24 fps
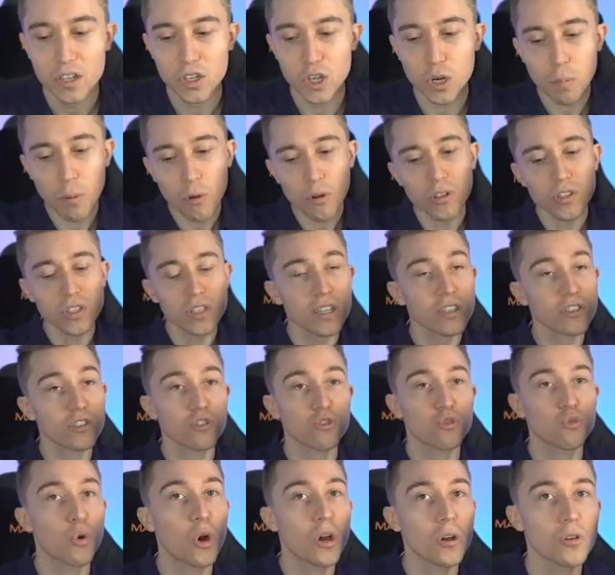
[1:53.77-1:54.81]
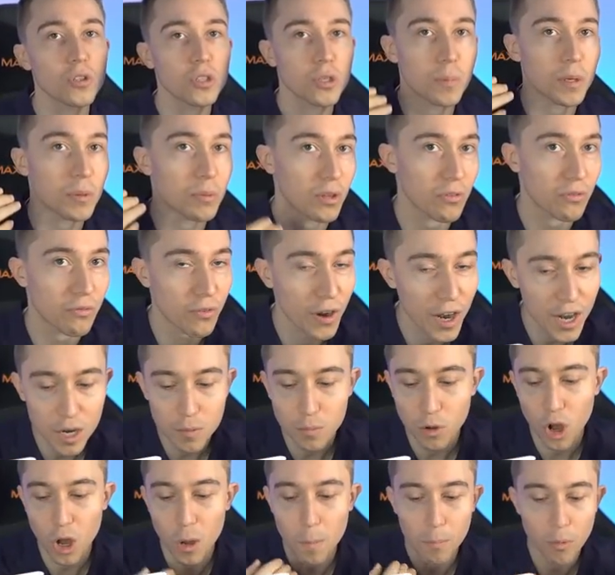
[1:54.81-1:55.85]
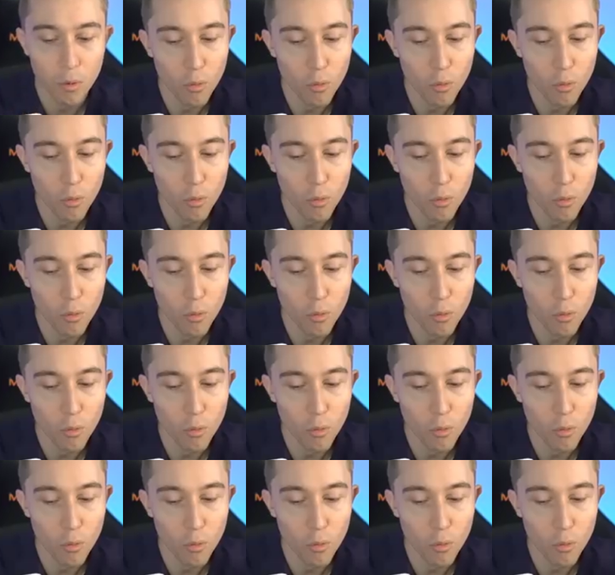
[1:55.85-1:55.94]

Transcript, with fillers: your opponent's going to struggle to be able to Fireball,